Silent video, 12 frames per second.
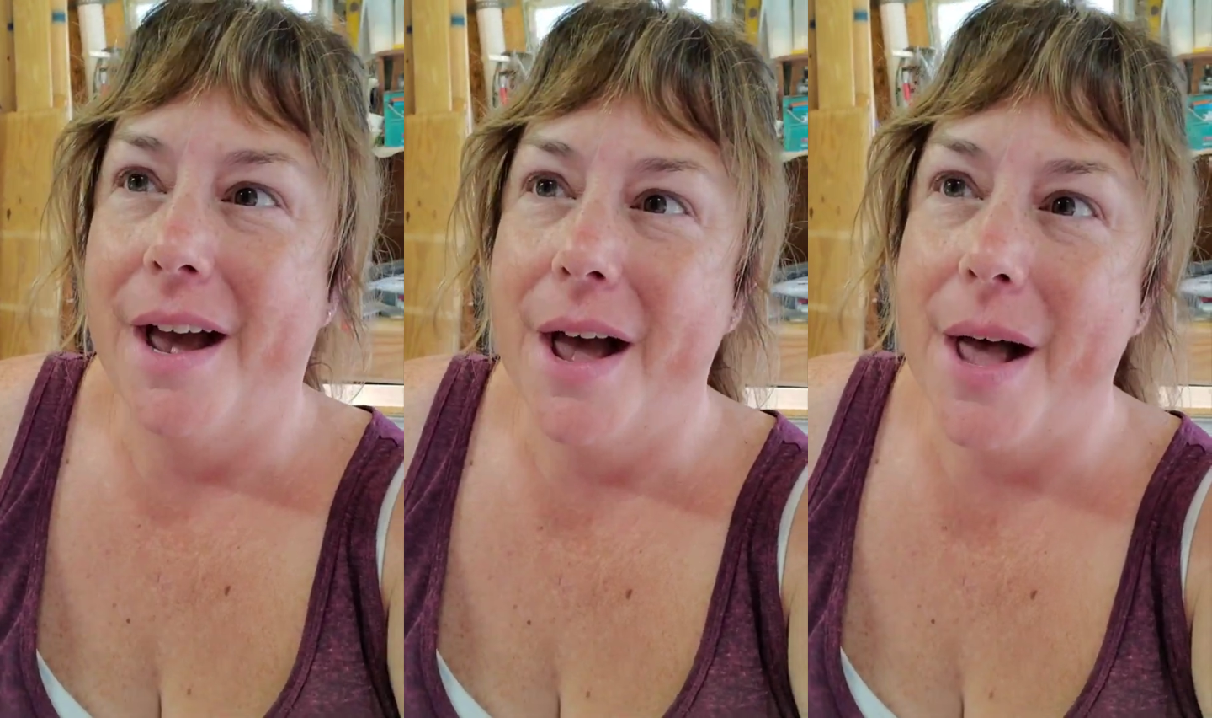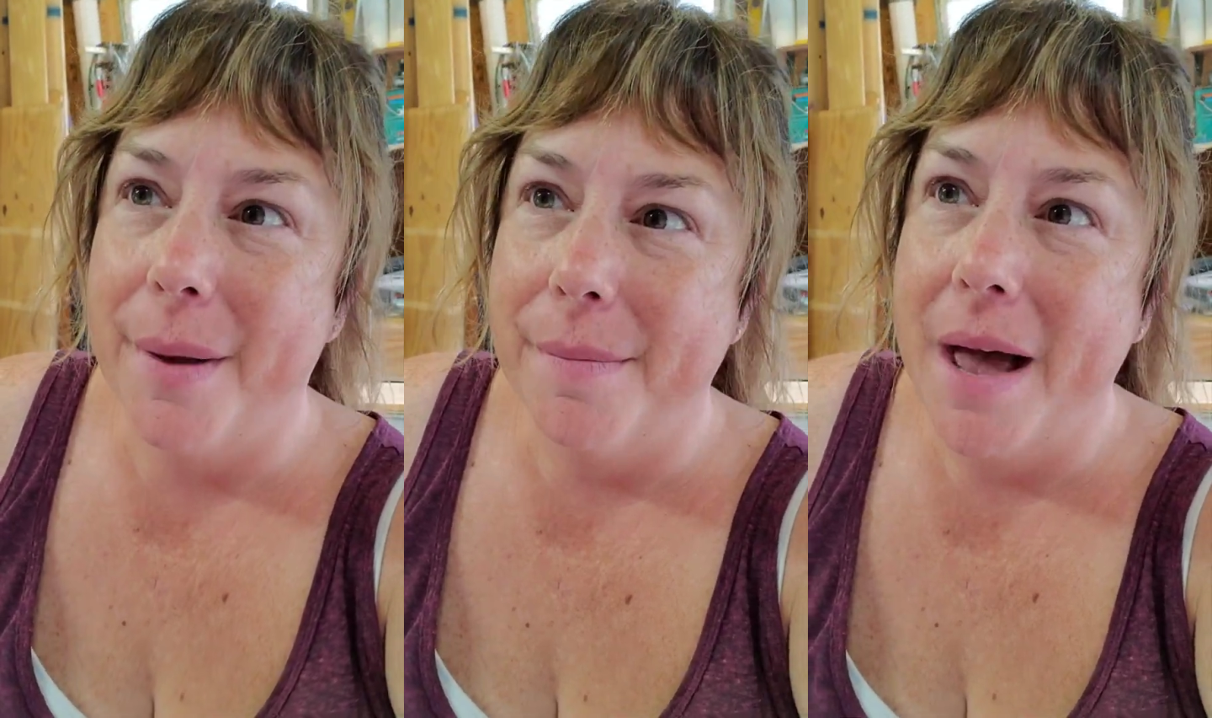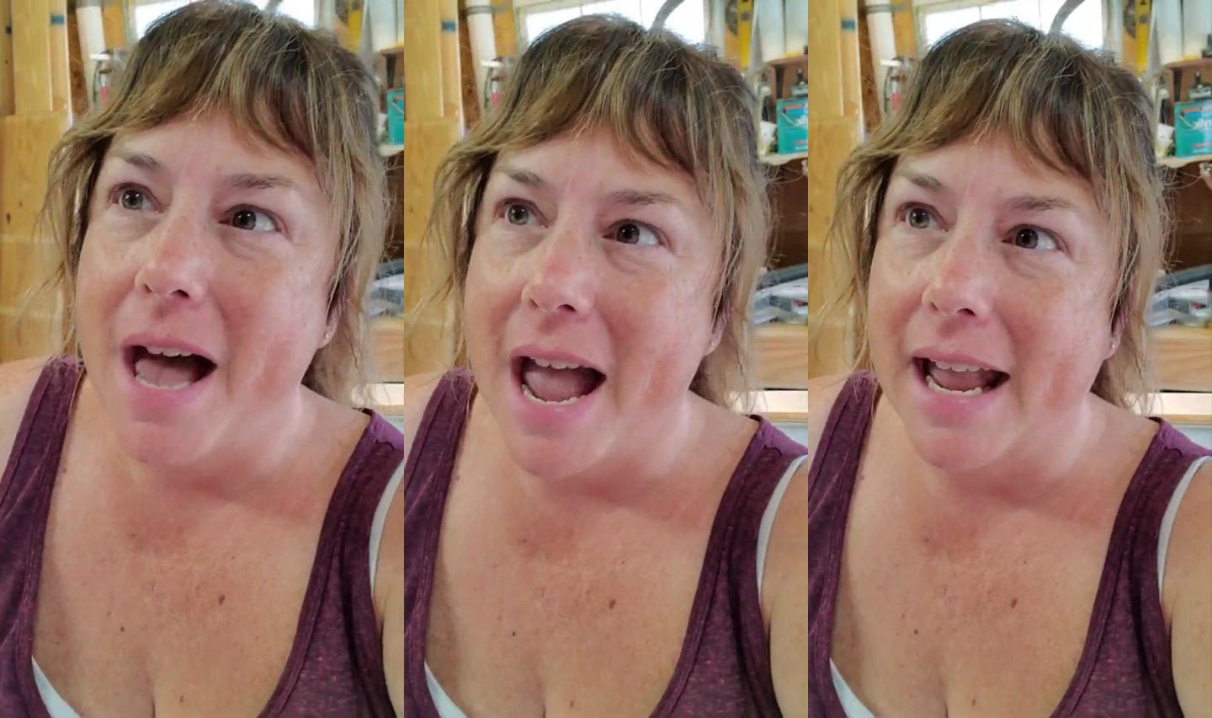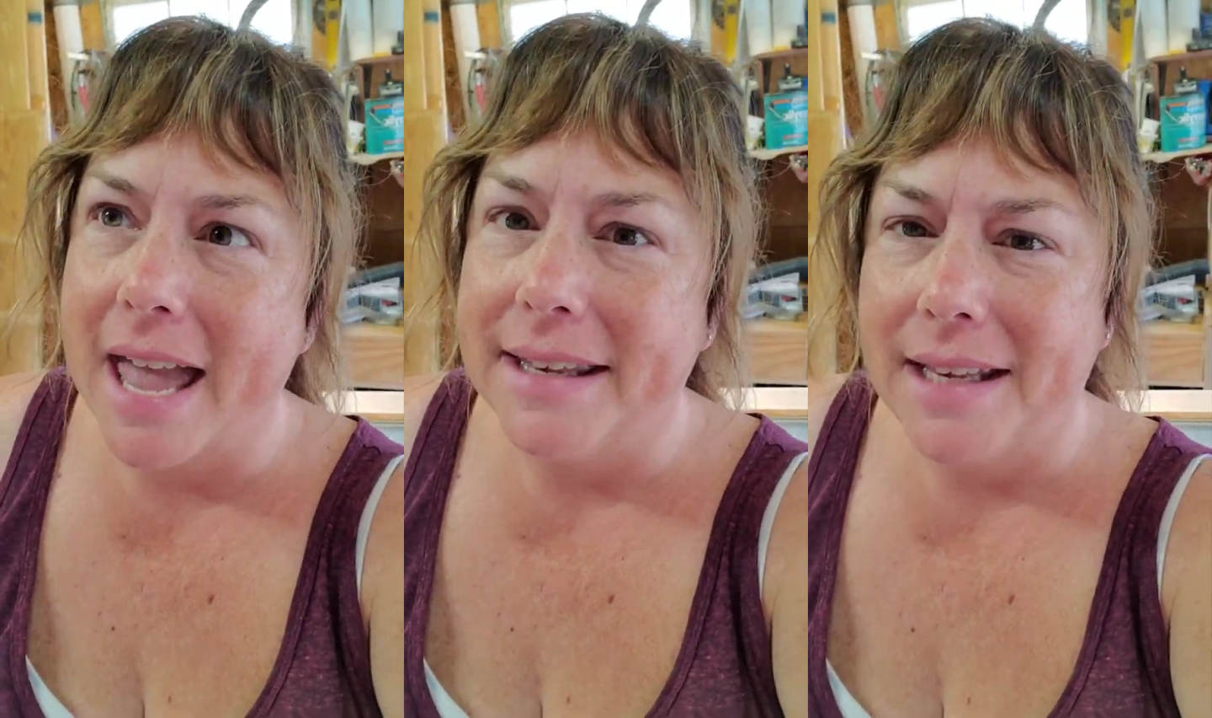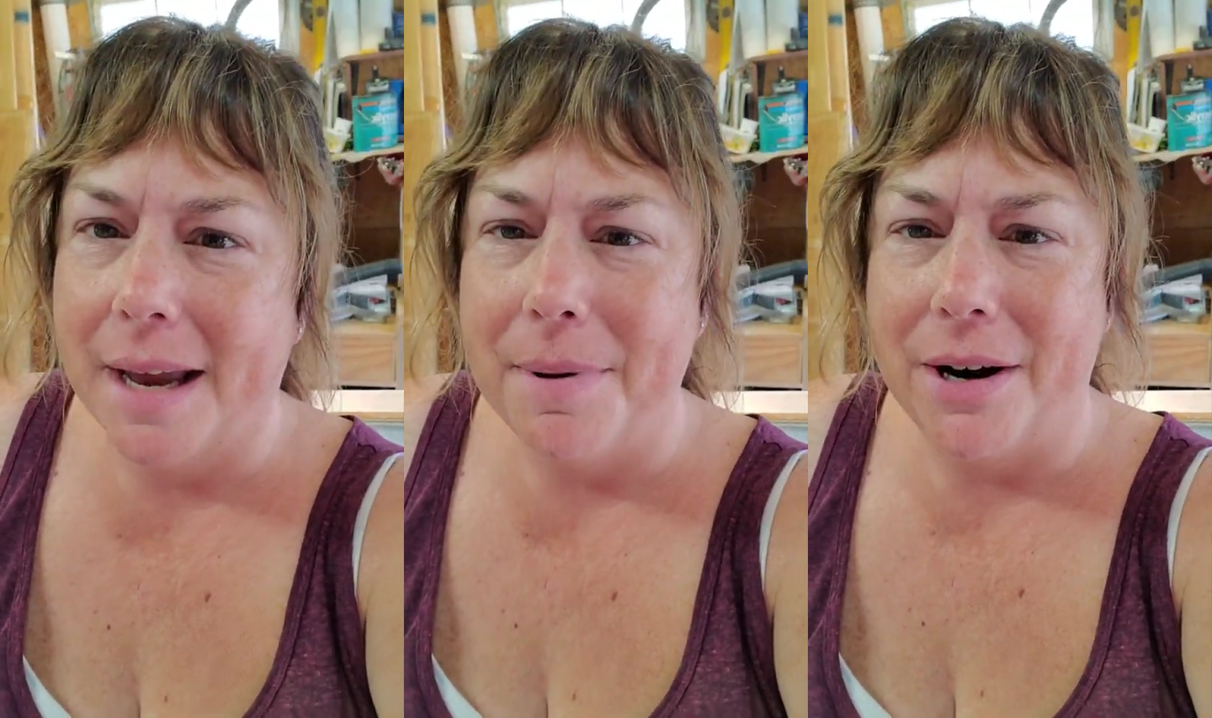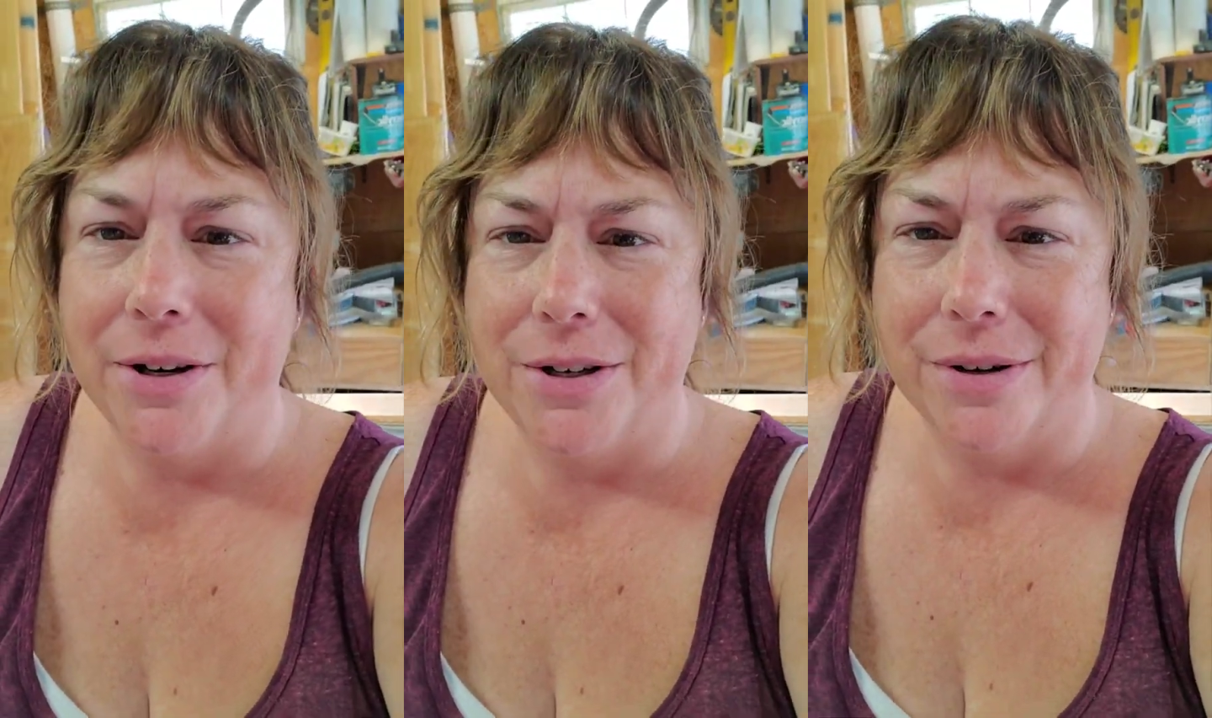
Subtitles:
I guess I better